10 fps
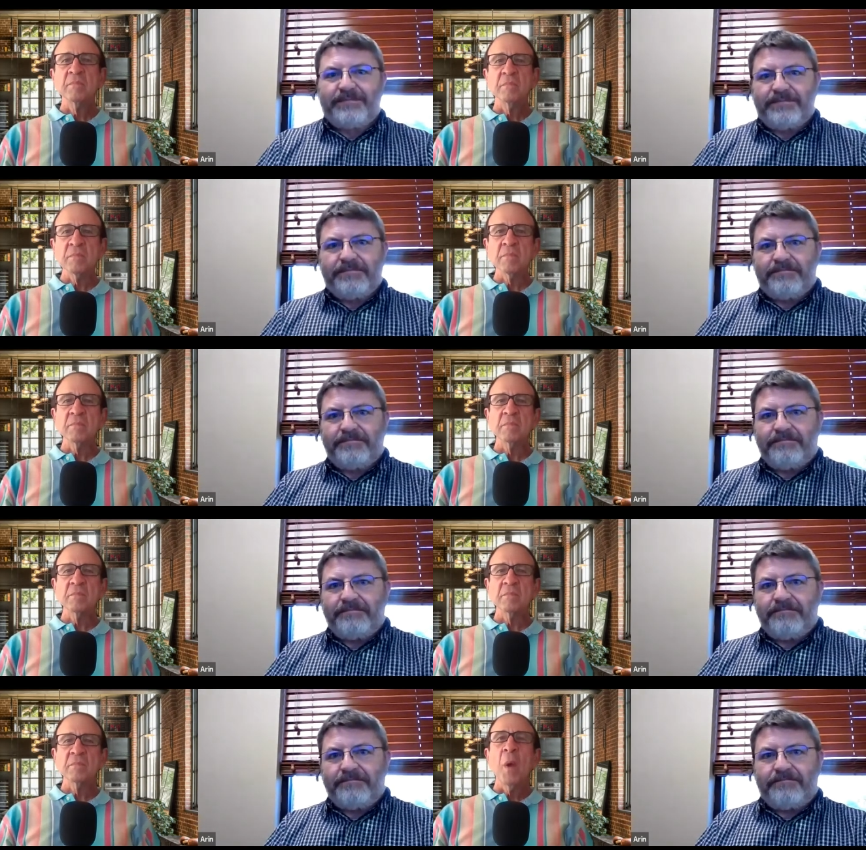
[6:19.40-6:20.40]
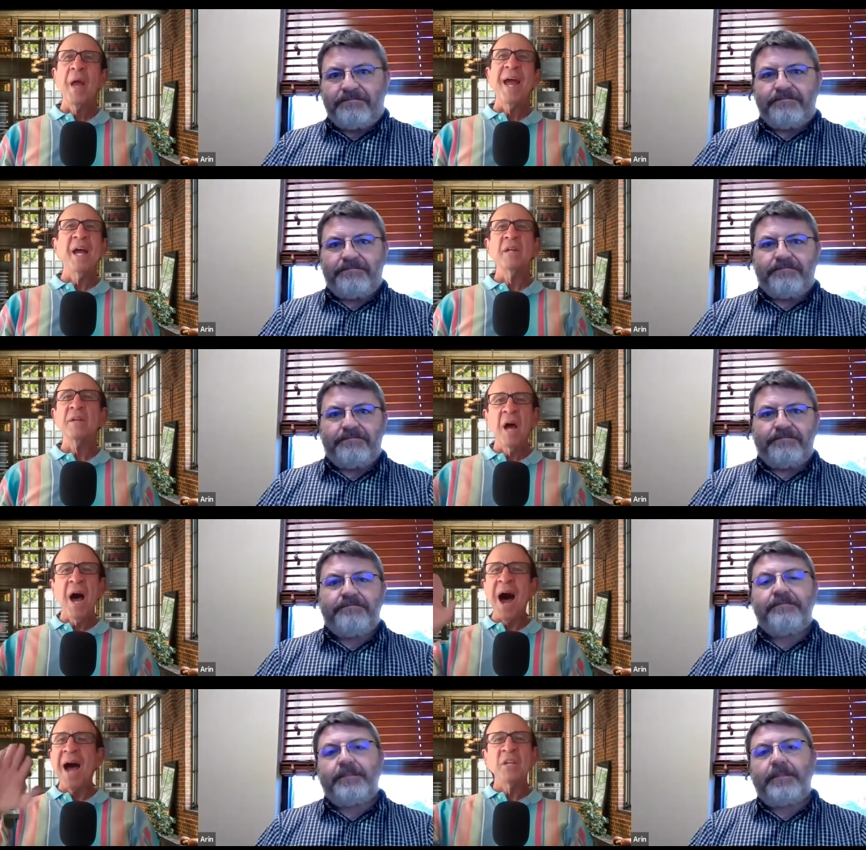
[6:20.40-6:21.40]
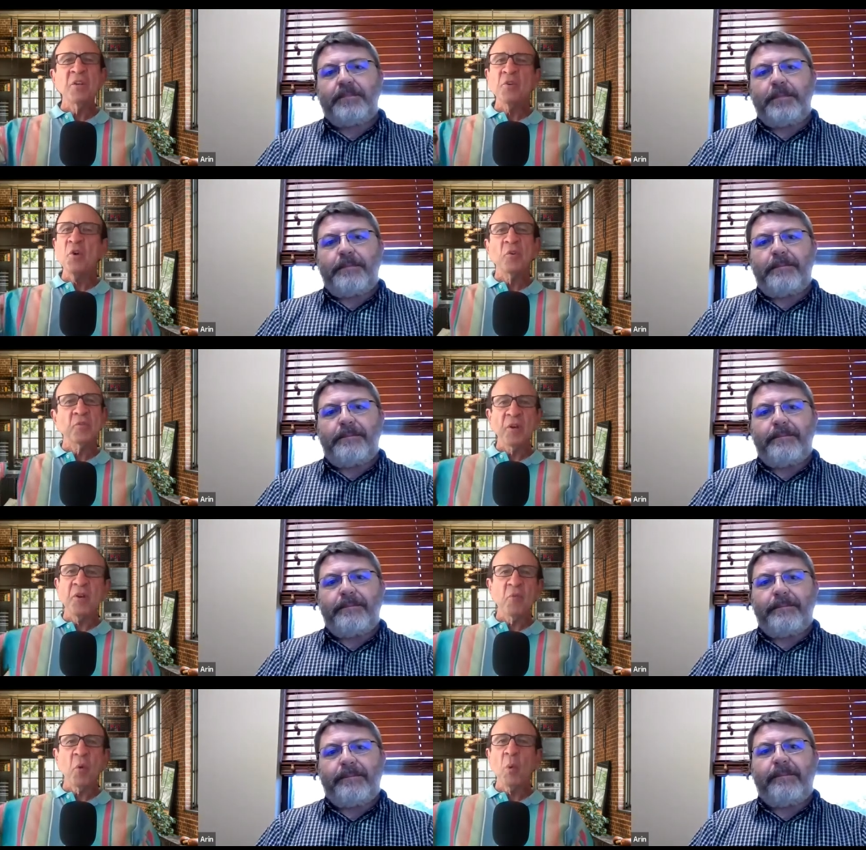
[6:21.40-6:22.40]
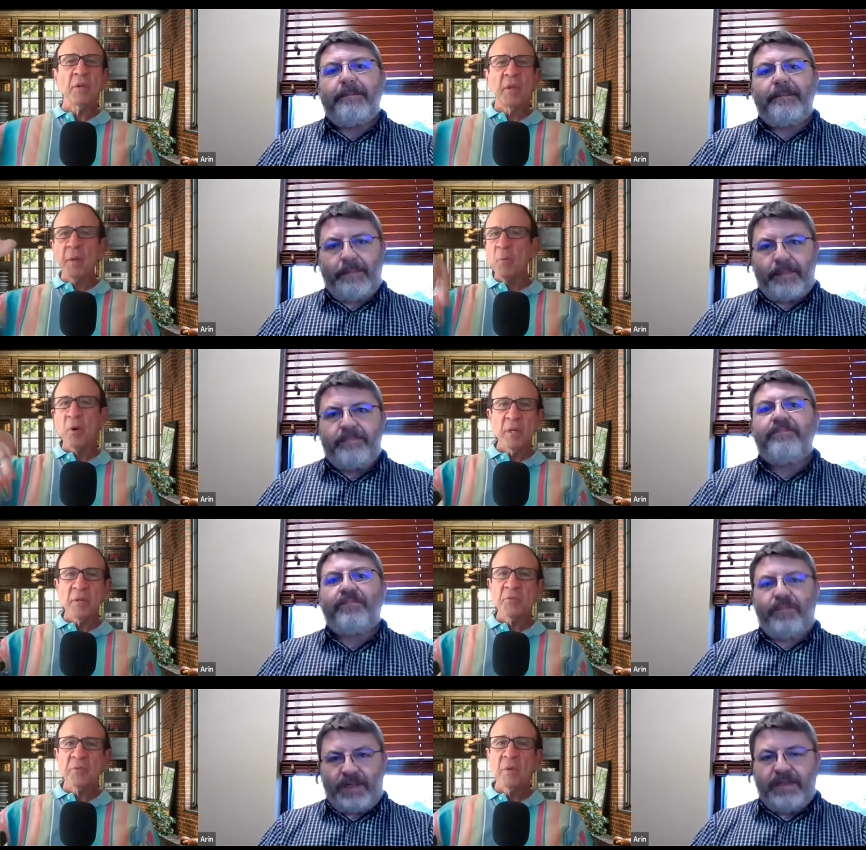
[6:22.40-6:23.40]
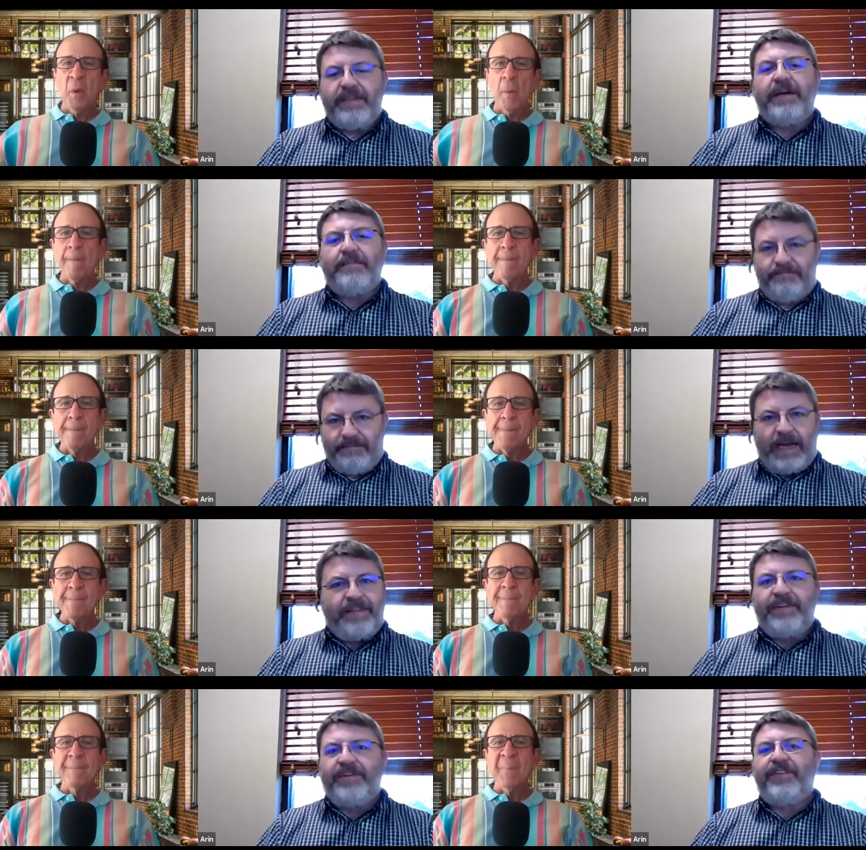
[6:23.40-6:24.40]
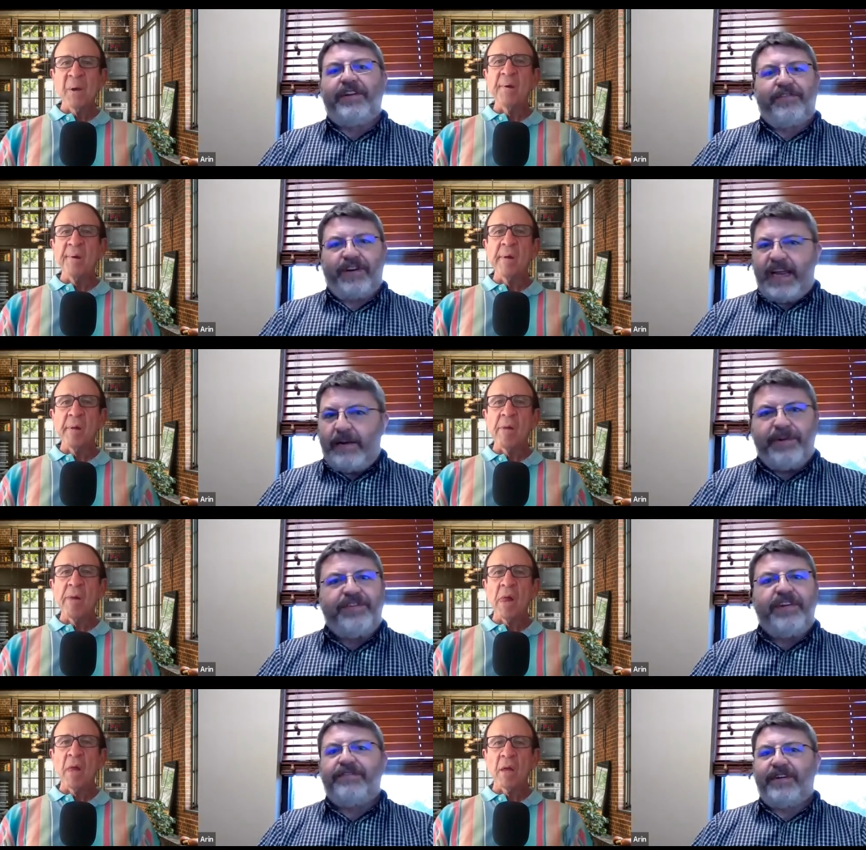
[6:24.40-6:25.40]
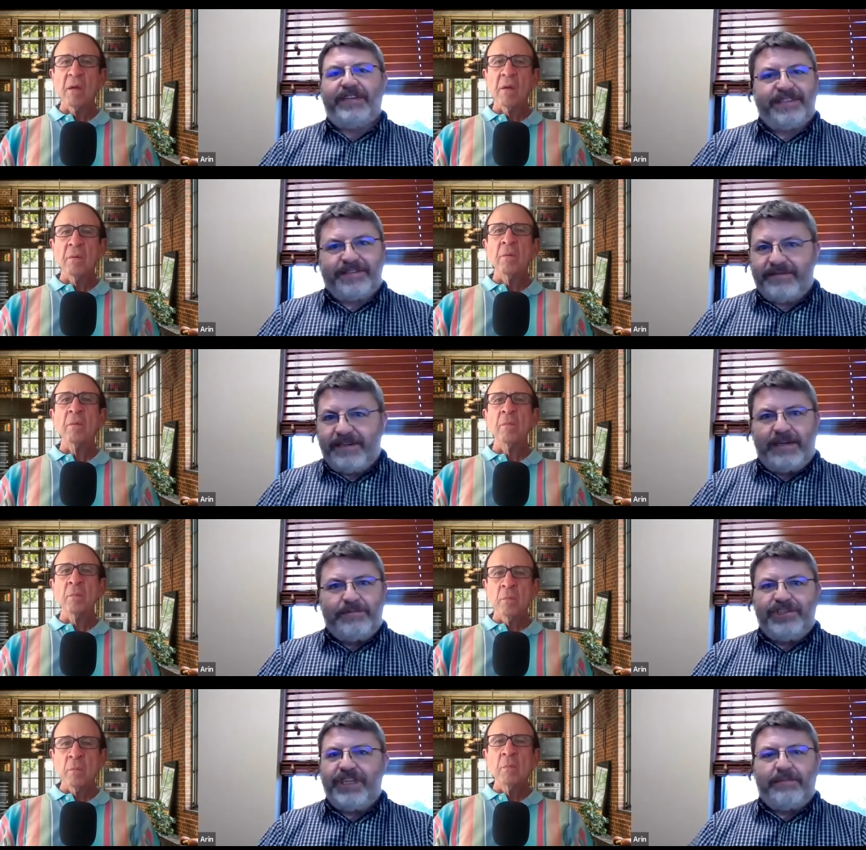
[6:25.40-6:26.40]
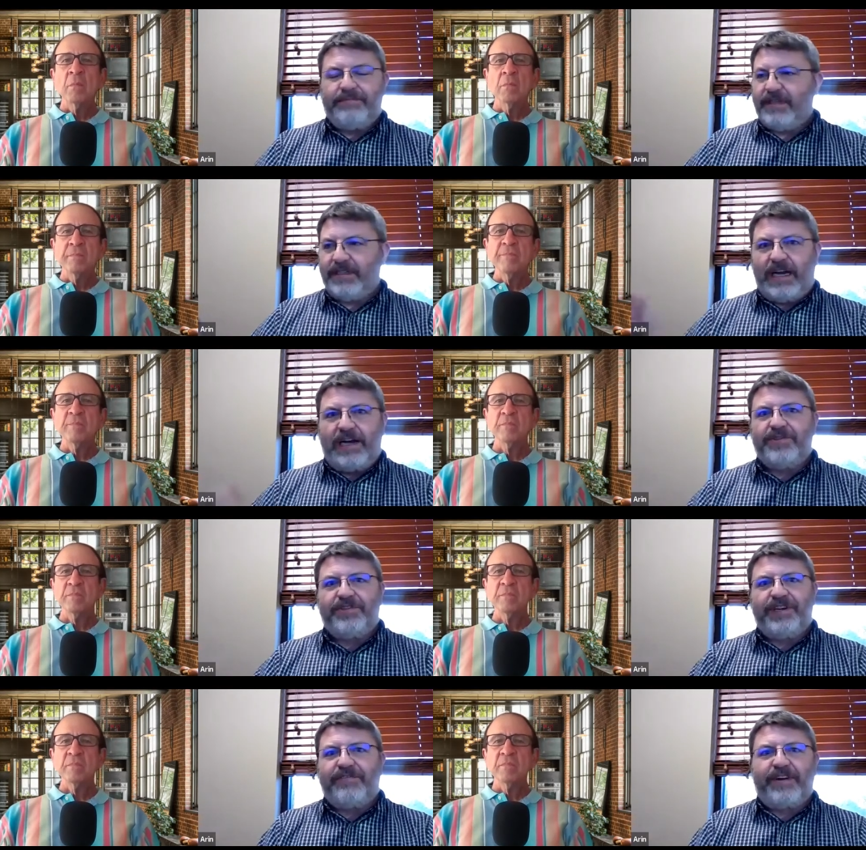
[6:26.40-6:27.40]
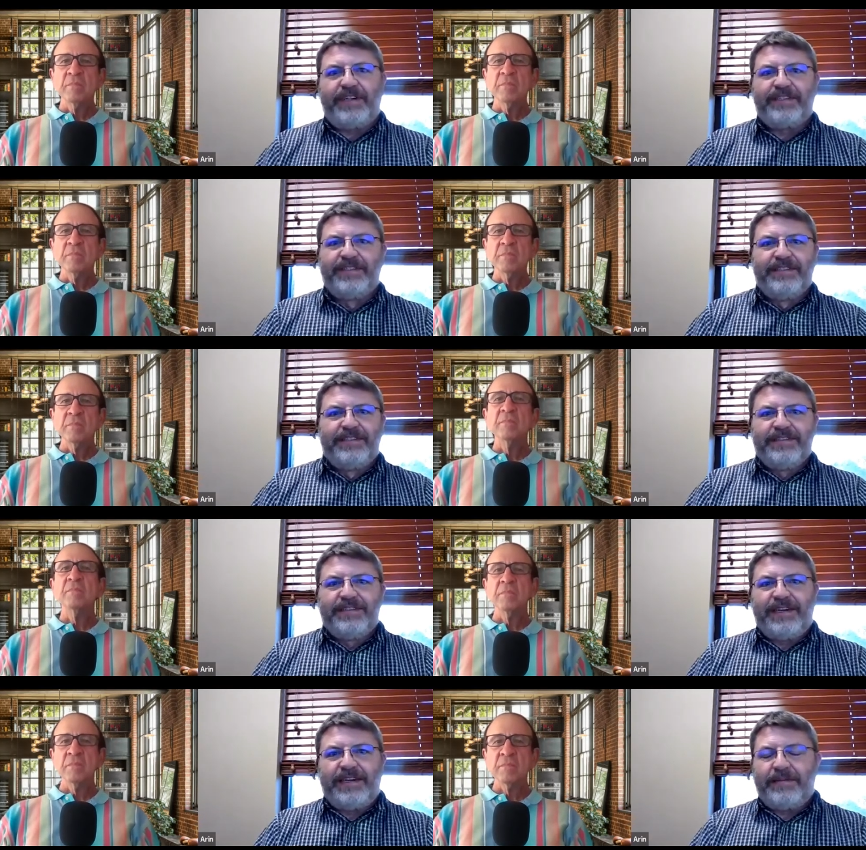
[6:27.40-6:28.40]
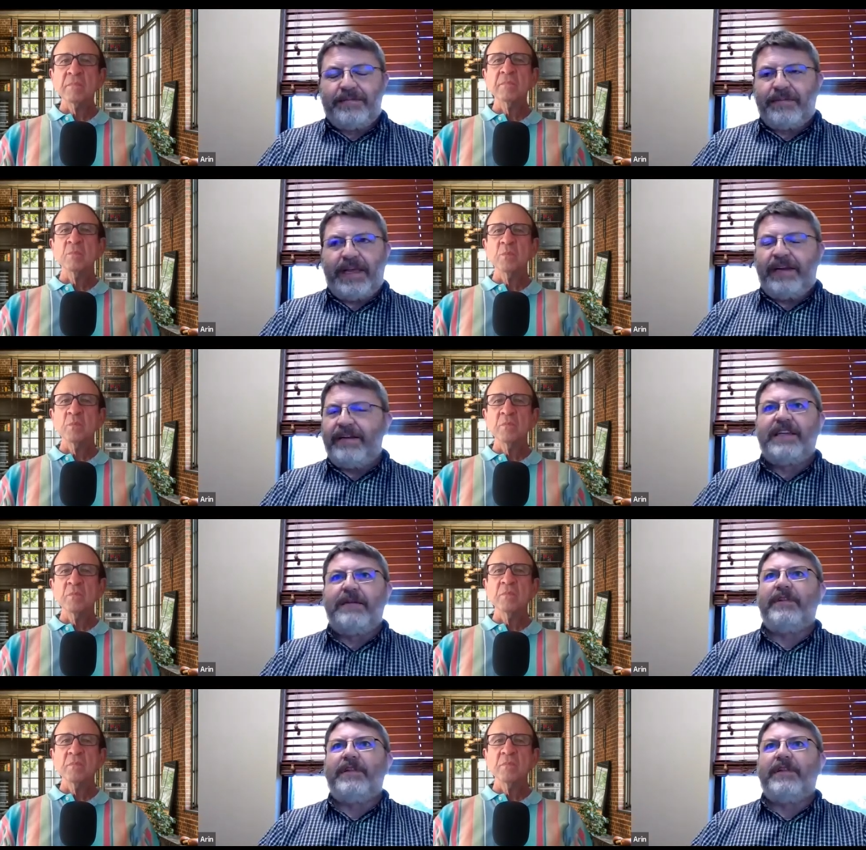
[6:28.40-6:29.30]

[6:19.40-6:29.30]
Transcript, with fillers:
Speaker 1: Mm-hmm. And Highlander is a different one than Prius.
Speaker 2: Yep. Highlander's different. Camry's different. Um, G M, the Tahoes are different. Um, and some,